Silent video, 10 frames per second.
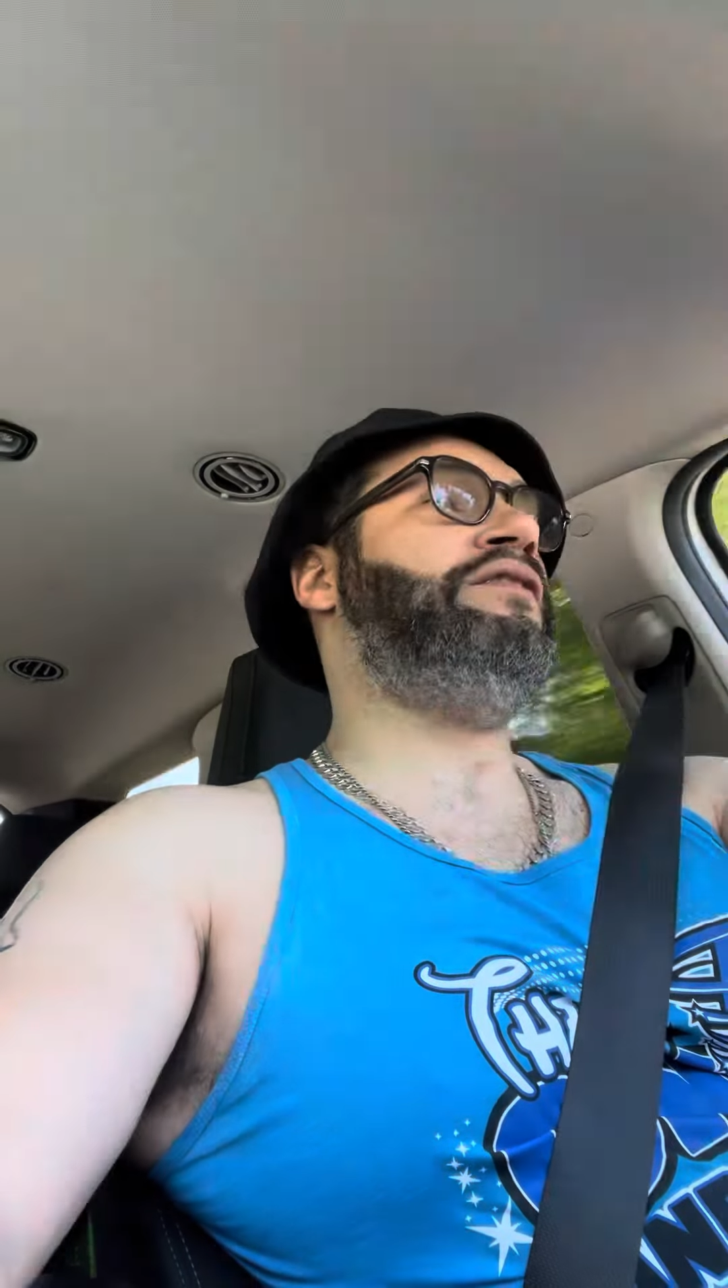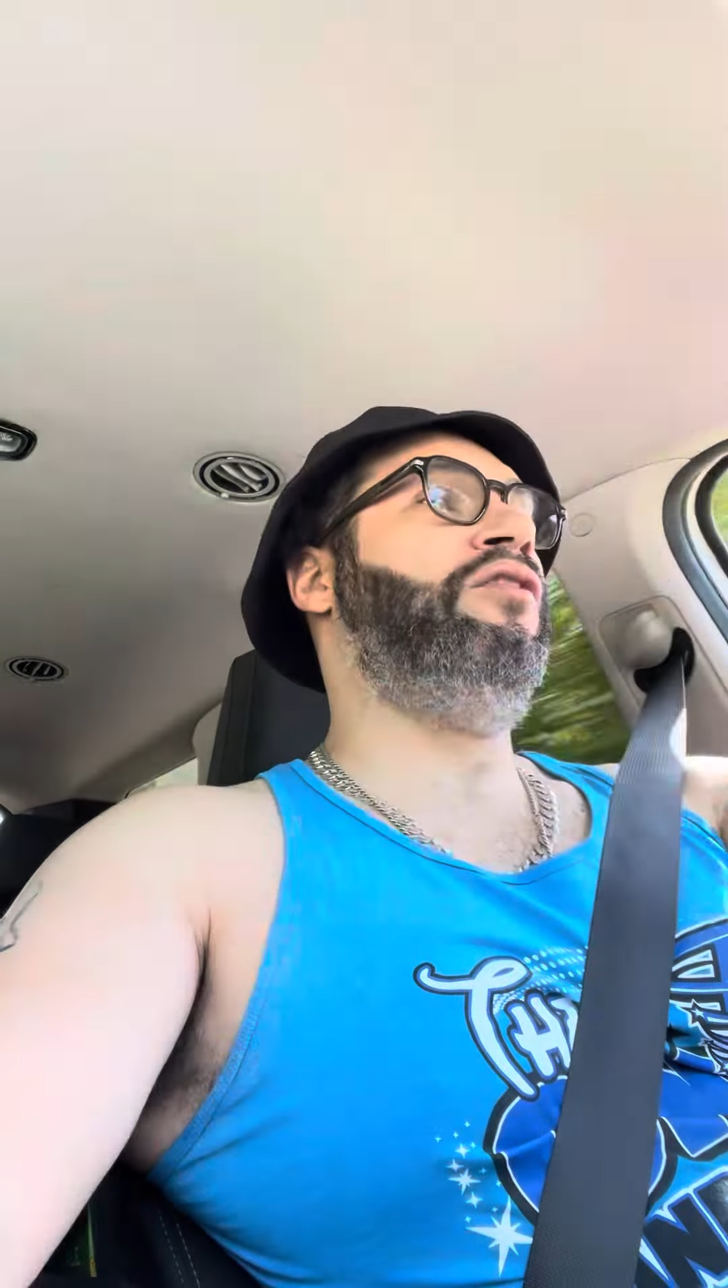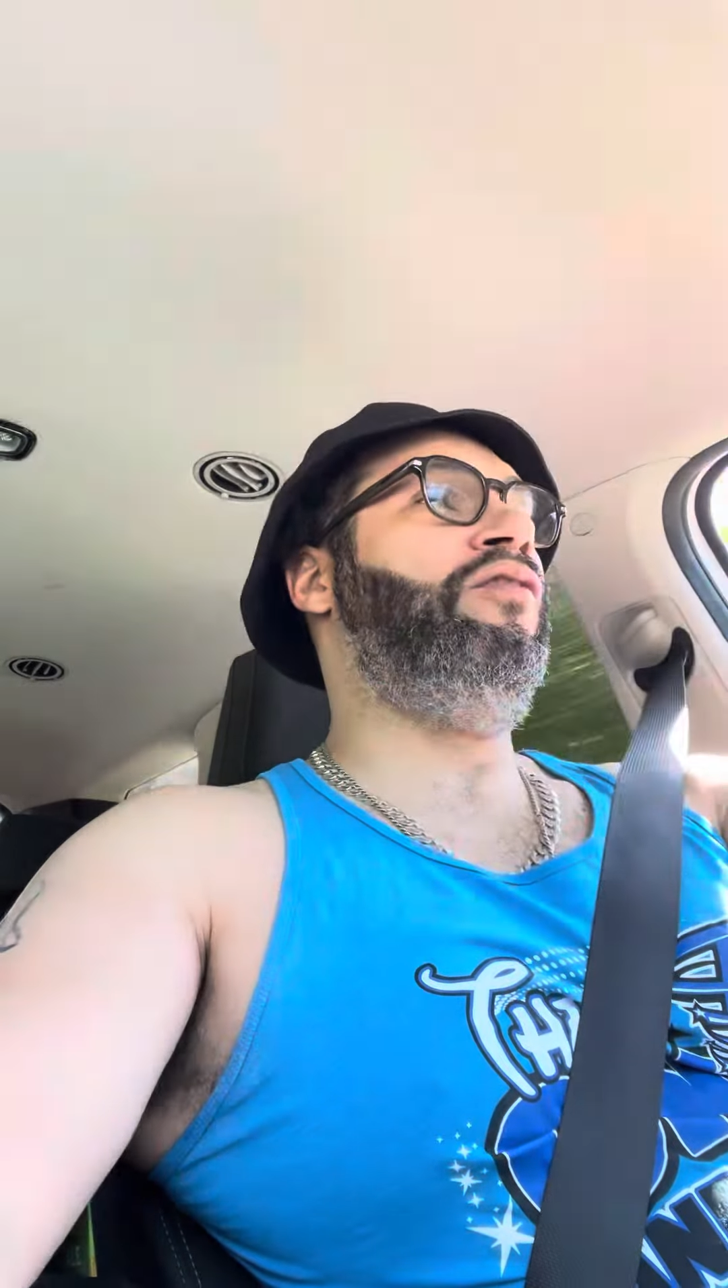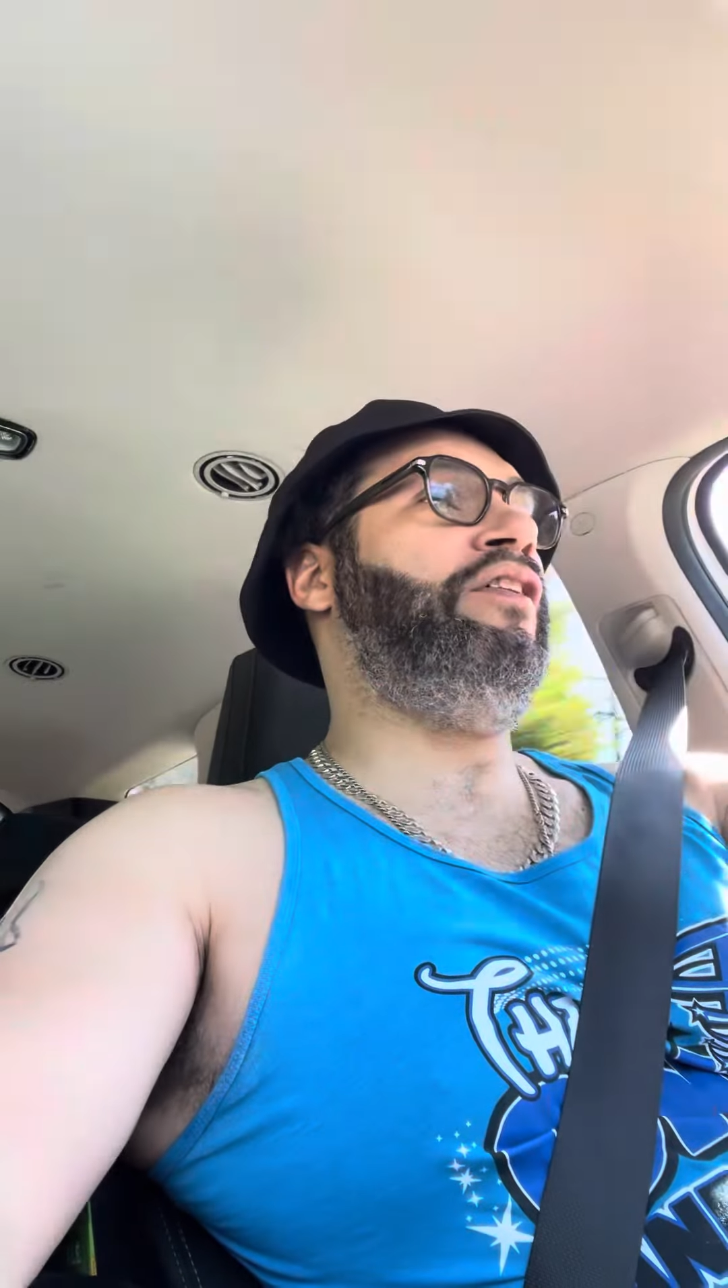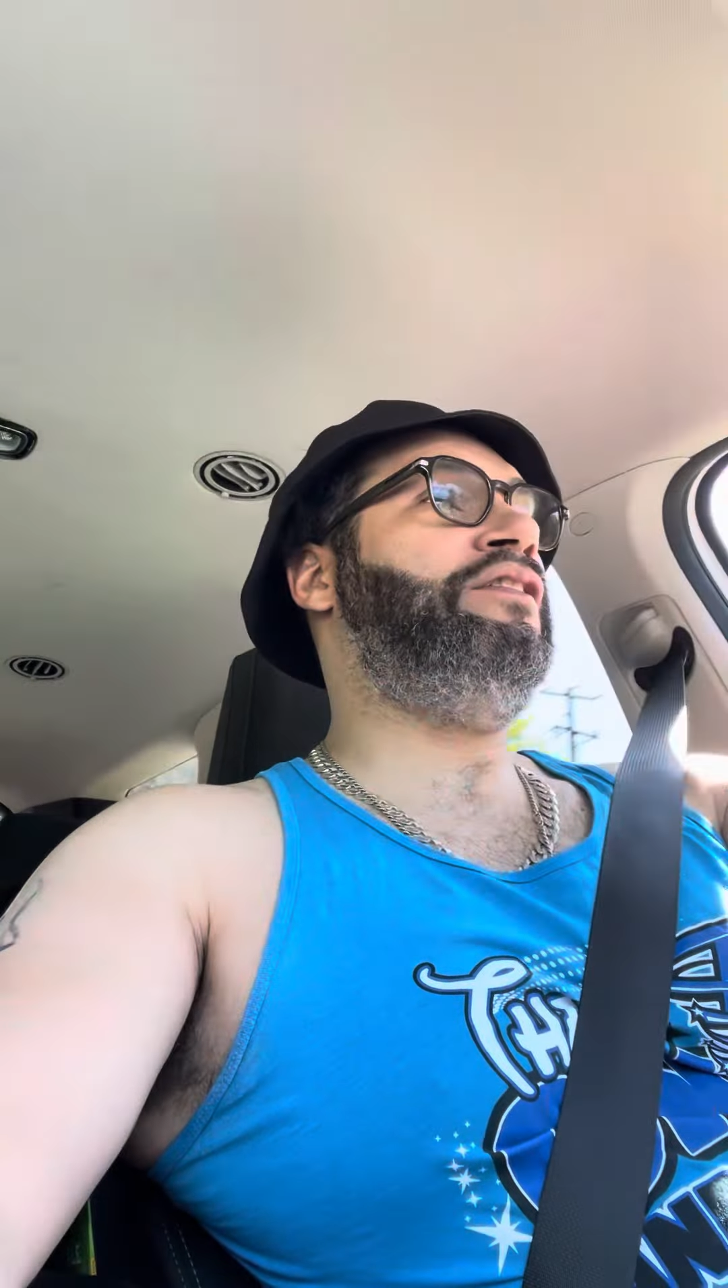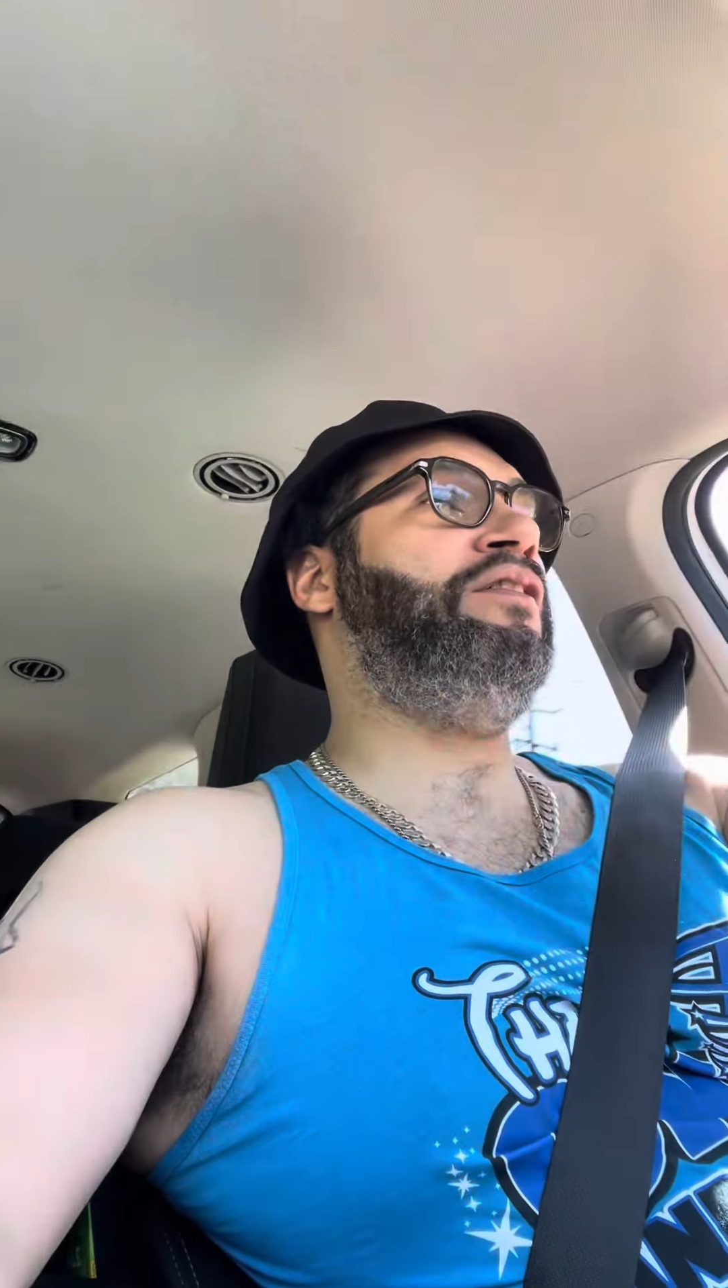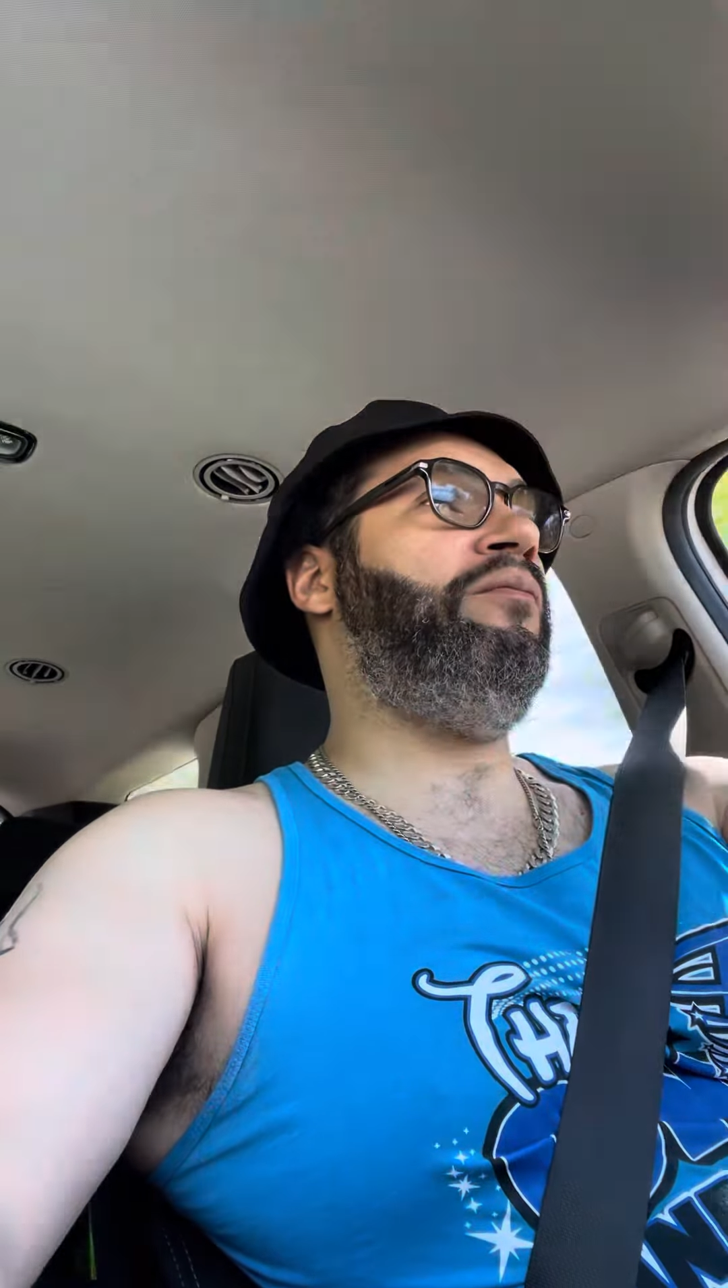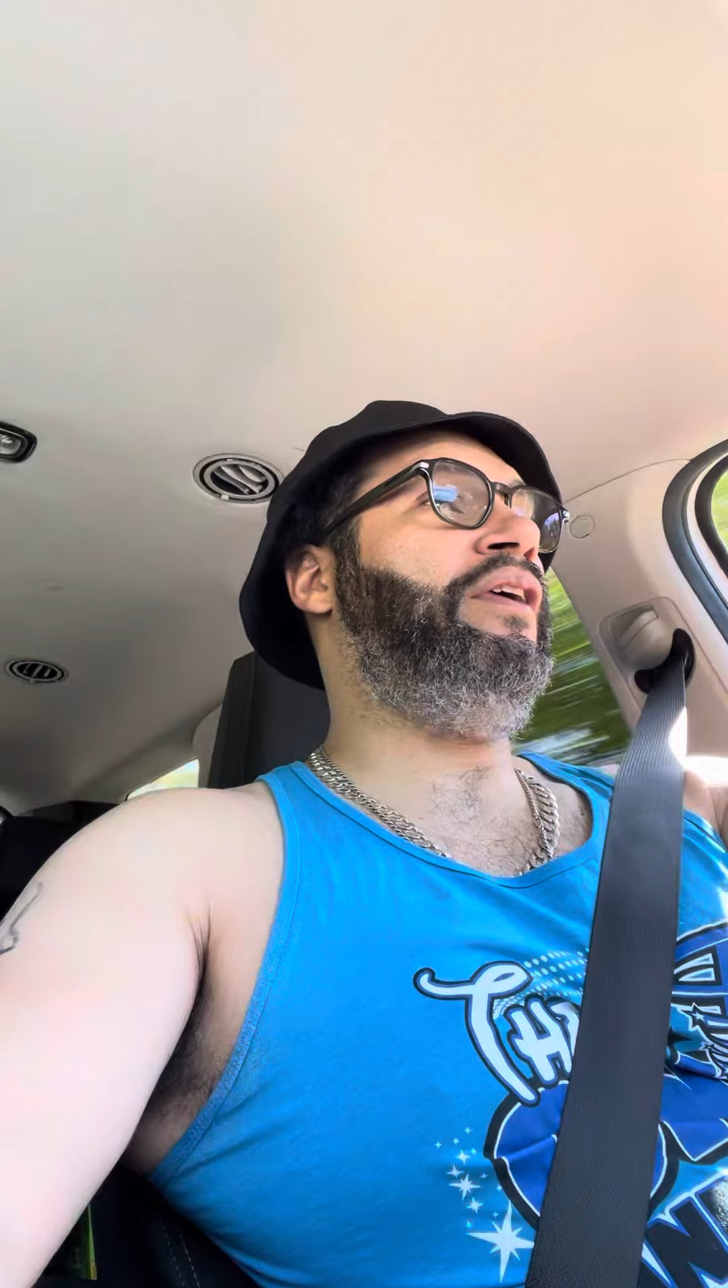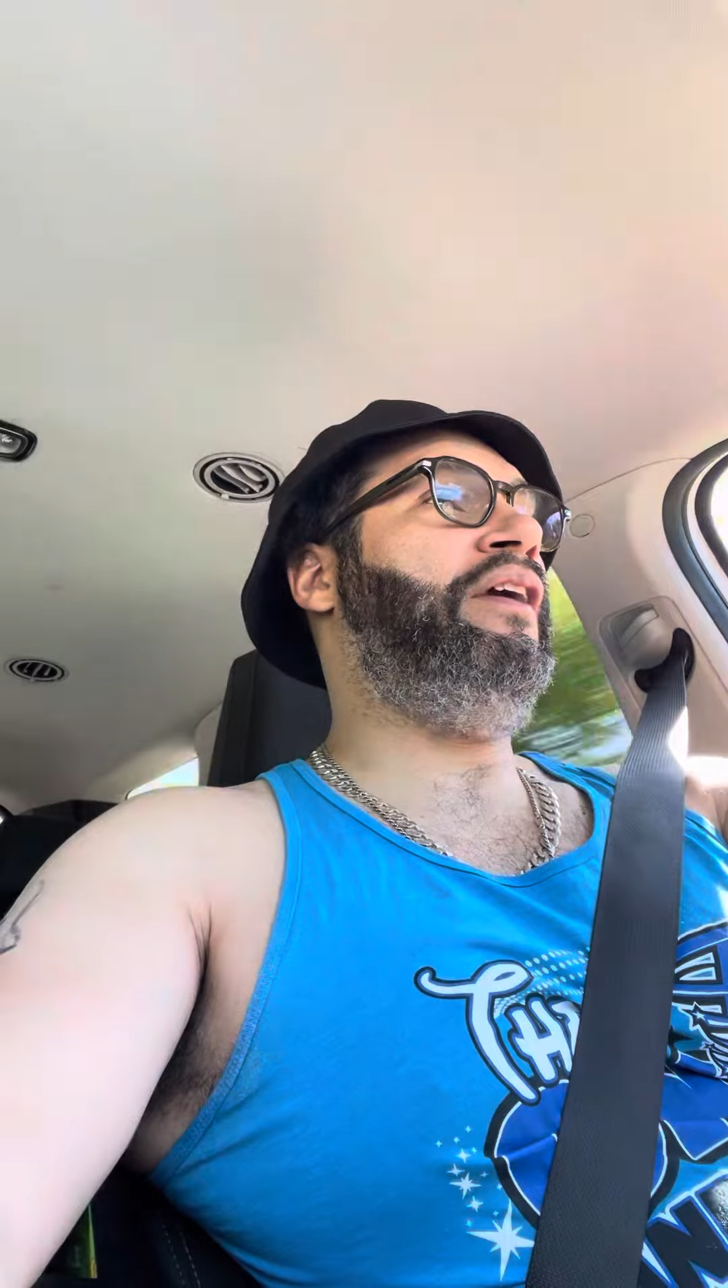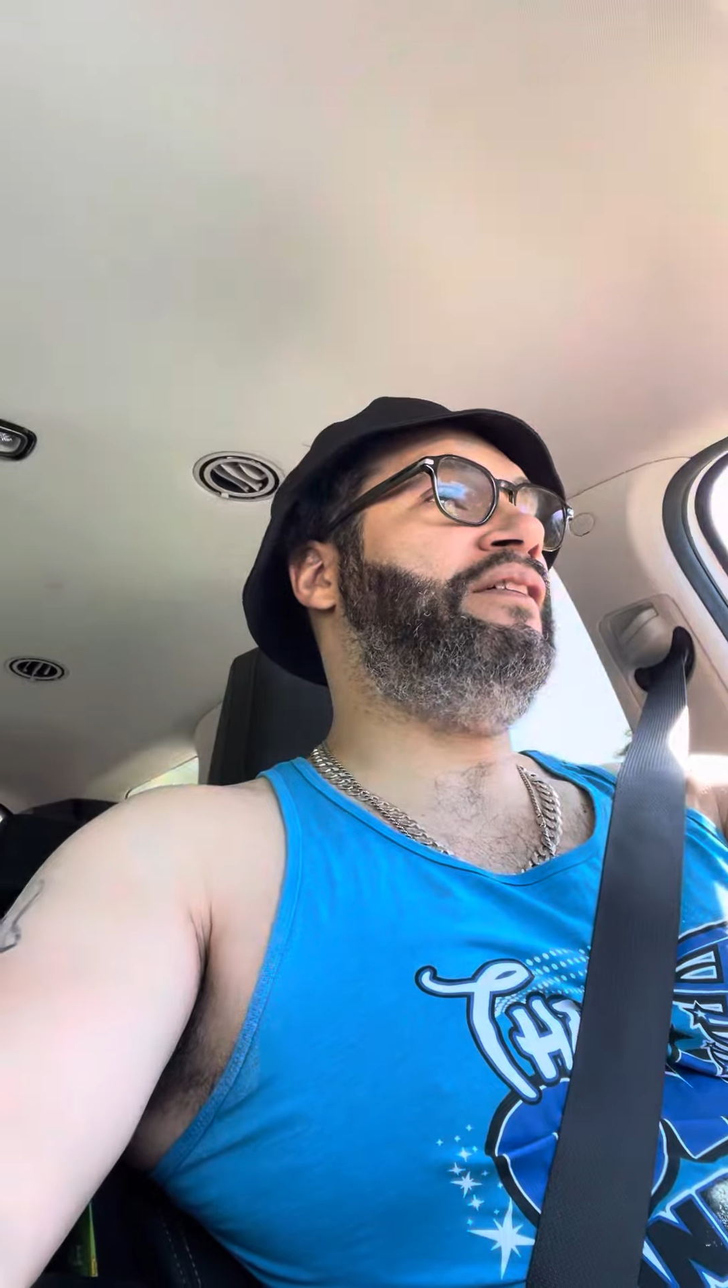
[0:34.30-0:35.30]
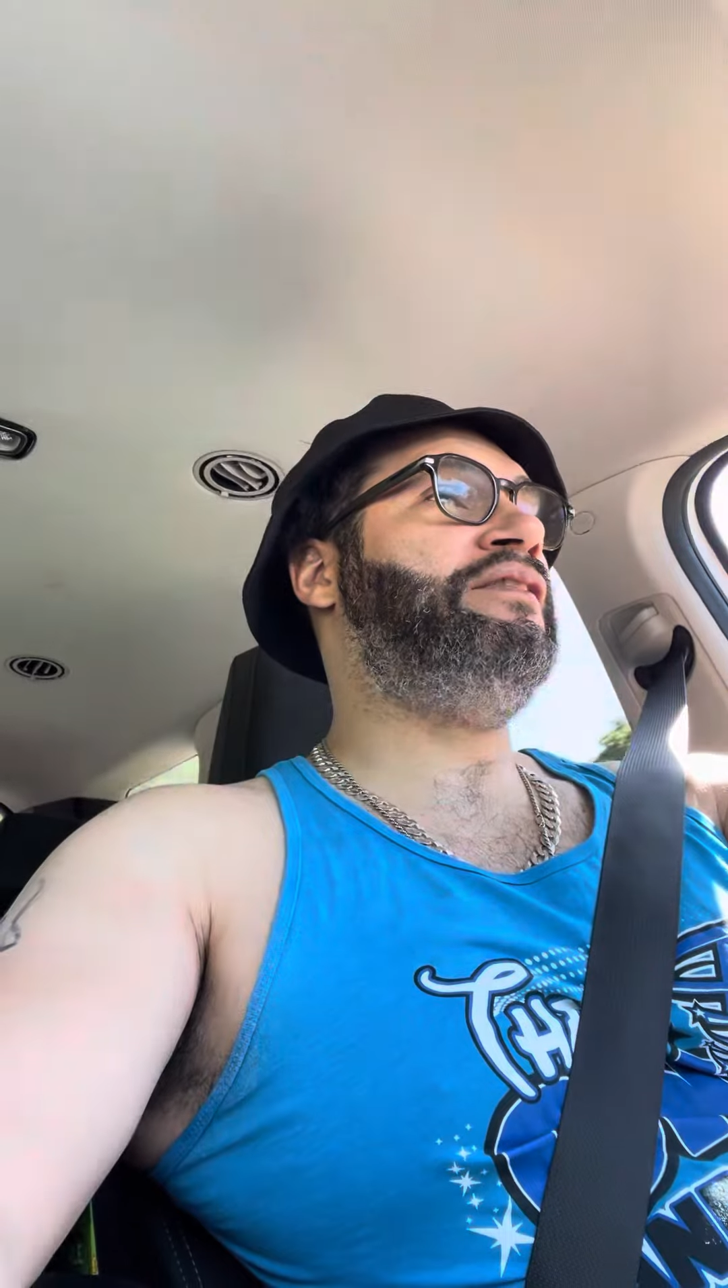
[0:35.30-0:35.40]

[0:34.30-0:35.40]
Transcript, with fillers: going to be